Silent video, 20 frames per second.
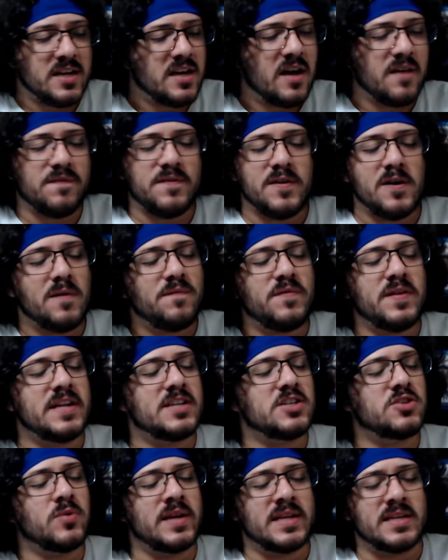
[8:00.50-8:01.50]
a film
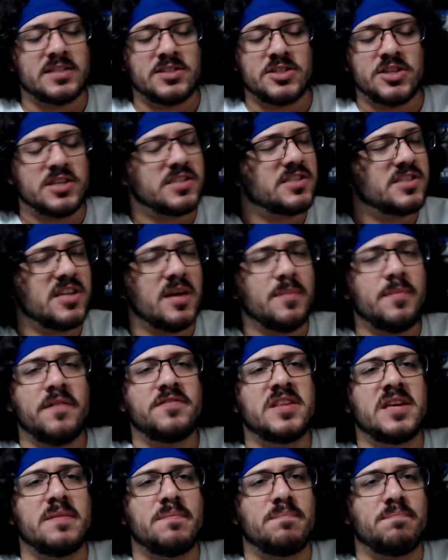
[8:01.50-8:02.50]
featuring just some of
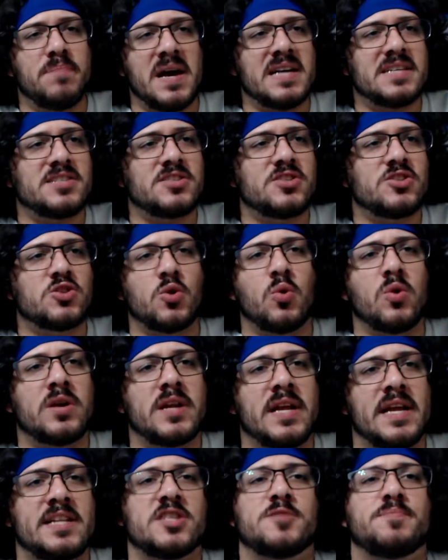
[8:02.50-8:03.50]
the best sword
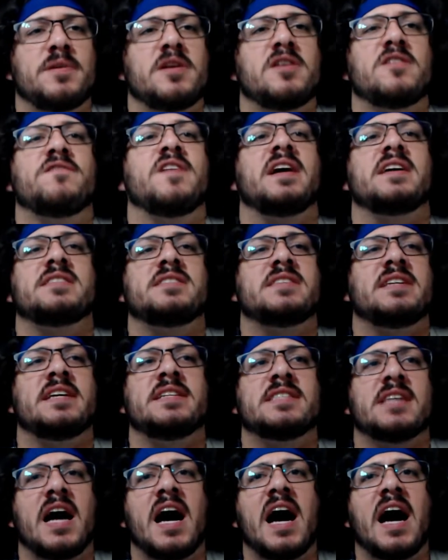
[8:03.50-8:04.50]
and spear fight
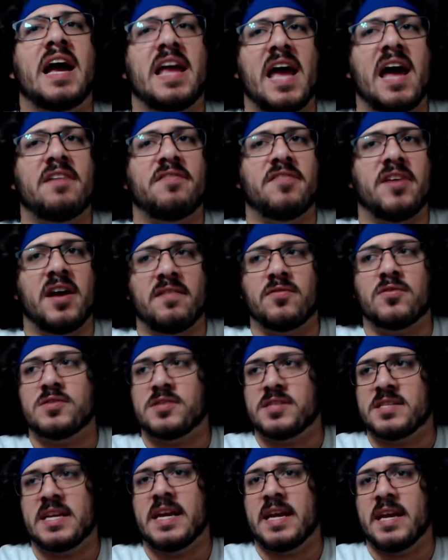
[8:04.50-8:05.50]
scenes I have ever
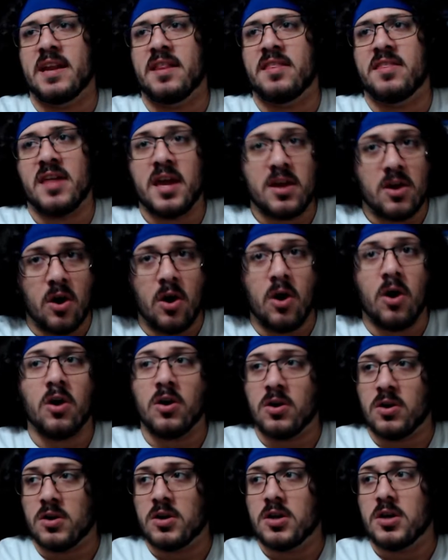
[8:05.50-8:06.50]
seen. They
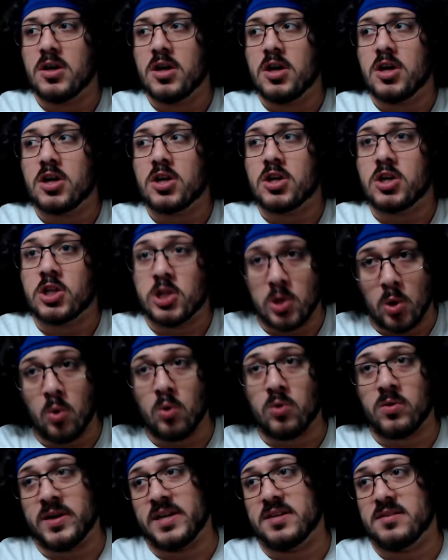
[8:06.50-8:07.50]
are
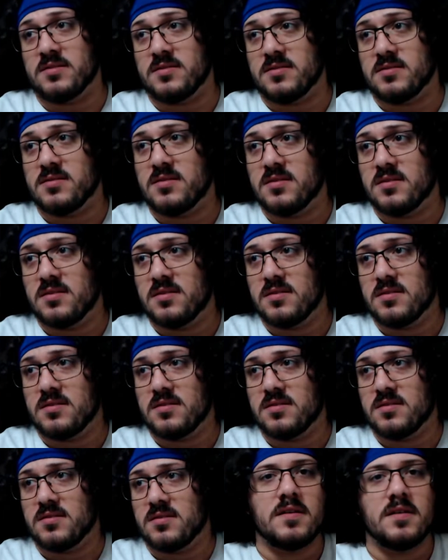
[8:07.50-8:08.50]
glorious.
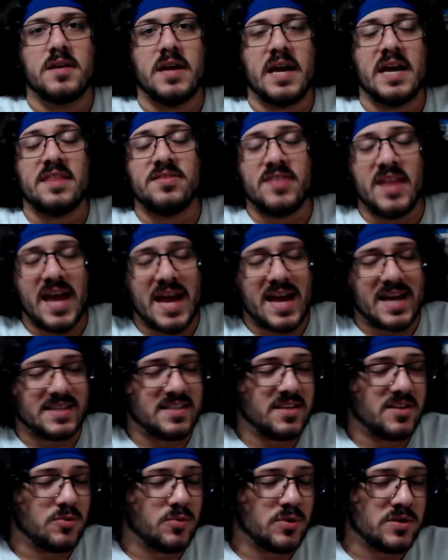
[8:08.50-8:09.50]
And
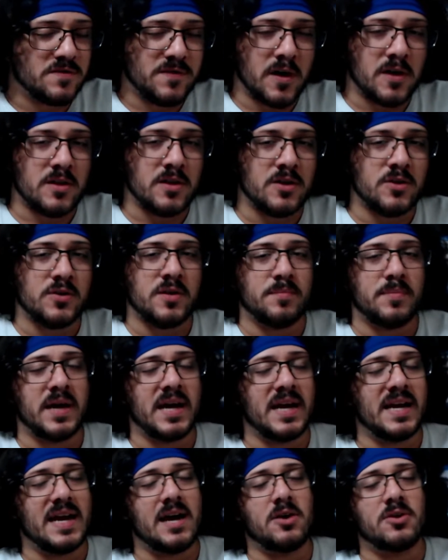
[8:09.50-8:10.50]
that was followed
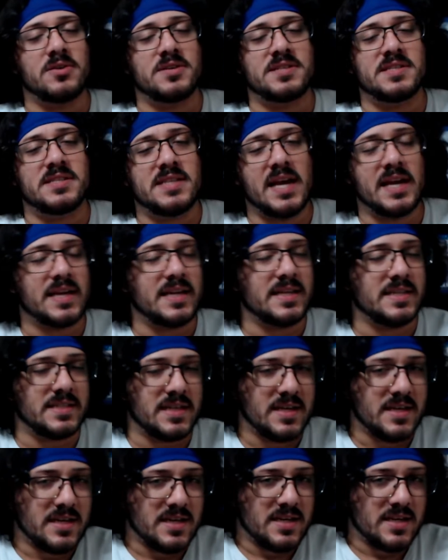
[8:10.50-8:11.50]
by our second
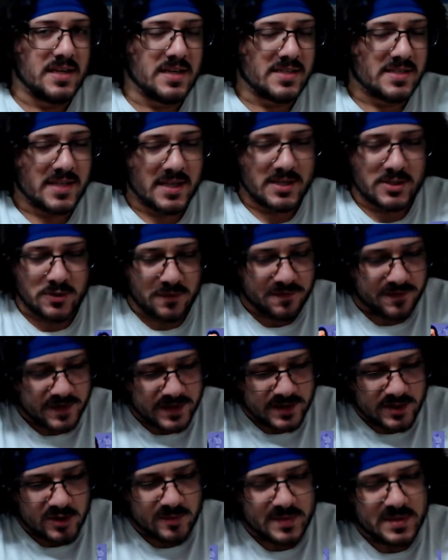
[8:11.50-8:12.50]
essential
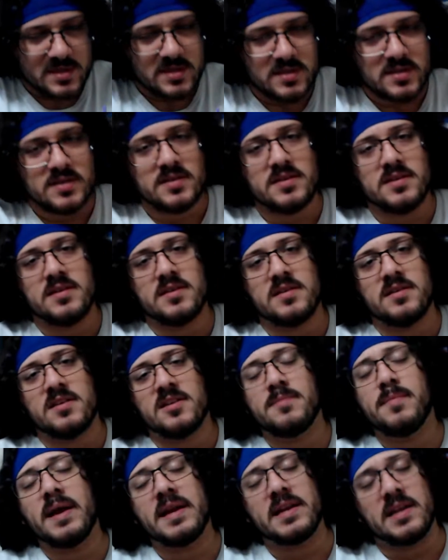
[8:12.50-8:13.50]
film,
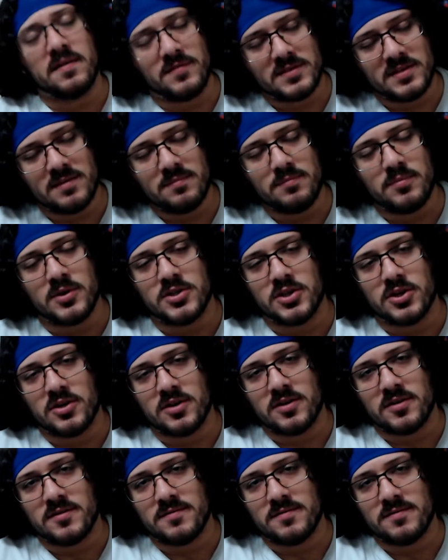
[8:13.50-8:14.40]
The Magnificent Butcher.